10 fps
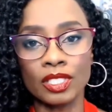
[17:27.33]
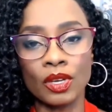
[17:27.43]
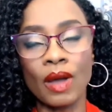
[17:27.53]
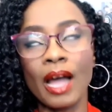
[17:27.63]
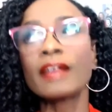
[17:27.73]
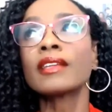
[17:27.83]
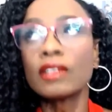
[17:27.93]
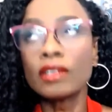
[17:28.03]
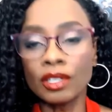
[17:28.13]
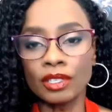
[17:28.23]
So I
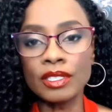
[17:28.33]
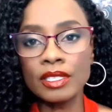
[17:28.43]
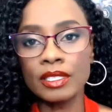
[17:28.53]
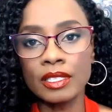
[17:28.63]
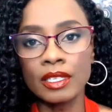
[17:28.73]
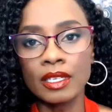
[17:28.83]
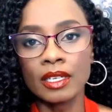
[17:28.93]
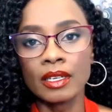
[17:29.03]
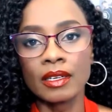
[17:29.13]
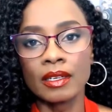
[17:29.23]
learned
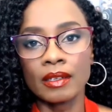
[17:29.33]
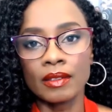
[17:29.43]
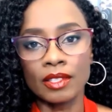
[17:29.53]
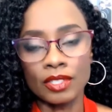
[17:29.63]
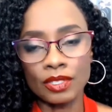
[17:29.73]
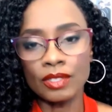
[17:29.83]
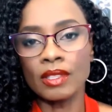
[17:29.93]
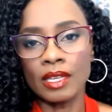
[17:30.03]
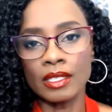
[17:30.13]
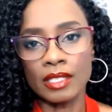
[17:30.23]
the certain
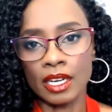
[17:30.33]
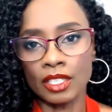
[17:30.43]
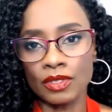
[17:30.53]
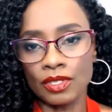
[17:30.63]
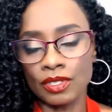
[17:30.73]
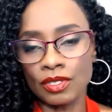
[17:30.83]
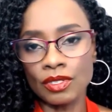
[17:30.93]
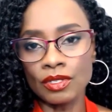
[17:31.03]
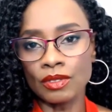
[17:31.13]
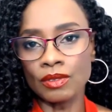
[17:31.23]
things that I used to
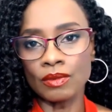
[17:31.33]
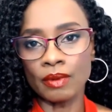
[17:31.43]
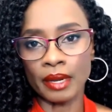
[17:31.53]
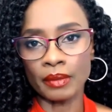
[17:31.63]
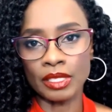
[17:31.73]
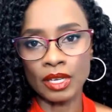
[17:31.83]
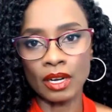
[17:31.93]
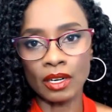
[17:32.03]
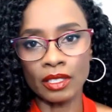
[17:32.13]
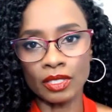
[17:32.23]
do when I was
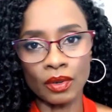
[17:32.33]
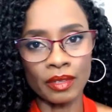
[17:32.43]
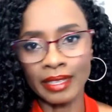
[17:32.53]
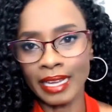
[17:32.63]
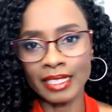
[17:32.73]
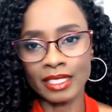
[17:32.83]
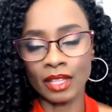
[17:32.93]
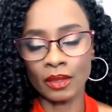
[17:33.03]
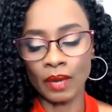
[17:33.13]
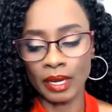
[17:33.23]
younger and told that that's not
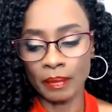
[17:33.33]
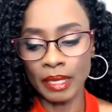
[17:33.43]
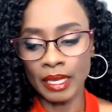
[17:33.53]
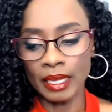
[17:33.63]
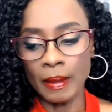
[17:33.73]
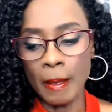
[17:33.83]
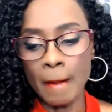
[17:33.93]
the way to be.